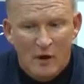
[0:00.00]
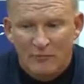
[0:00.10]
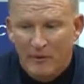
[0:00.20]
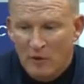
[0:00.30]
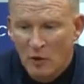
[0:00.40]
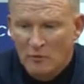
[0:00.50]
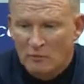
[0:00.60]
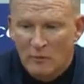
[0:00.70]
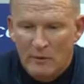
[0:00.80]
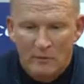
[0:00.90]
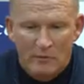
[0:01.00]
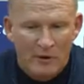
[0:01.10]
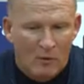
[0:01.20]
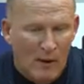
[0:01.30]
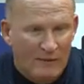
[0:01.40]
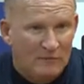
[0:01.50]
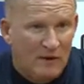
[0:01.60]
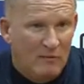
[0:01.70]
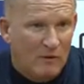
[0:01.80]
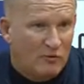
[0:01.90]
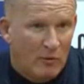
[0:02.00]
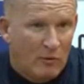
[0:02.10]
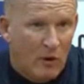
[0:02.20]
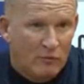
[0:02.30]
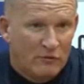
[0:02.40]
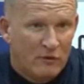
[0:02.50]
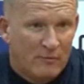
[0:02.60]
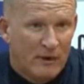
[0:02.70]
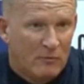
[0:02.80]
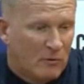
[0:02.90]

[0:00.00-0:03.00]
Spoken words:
It's been good. We were in on Wednesday, which we were always going to be.